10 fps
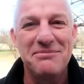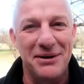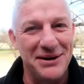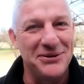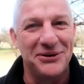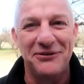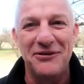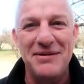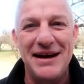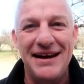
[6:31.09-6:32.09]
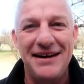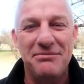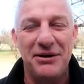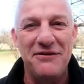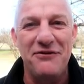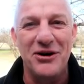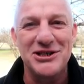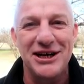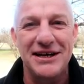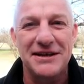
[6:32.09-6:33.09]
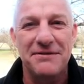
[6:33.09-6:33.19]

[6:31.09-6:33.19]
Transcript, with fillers: Pretty cool for me. Pretty fortunate.